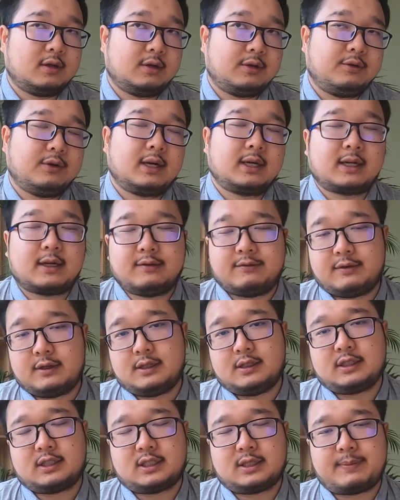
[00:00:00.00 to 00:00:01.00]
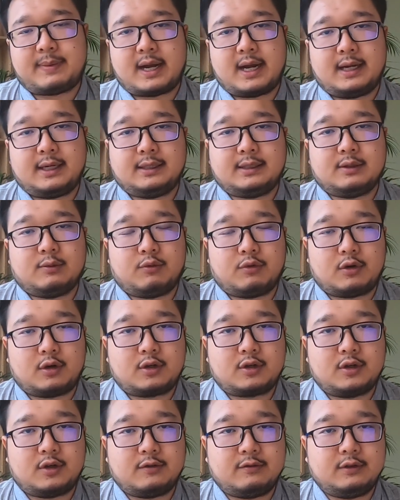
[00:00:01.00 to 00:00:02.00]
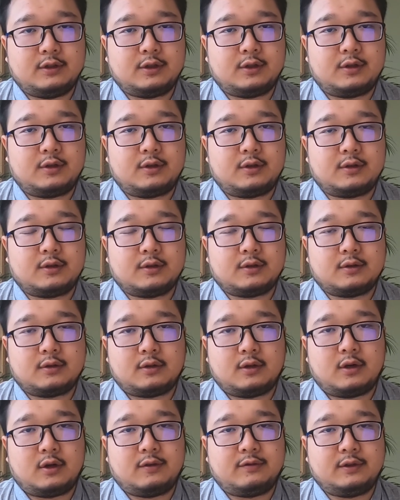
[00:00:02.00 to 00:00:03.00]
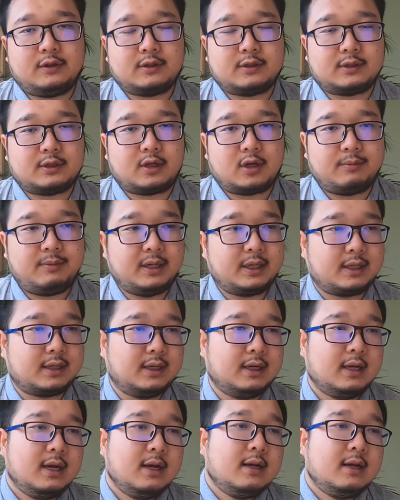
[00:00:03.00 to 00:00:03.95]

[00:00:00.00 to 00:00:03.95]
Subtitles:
you are convinced by the work of your topic,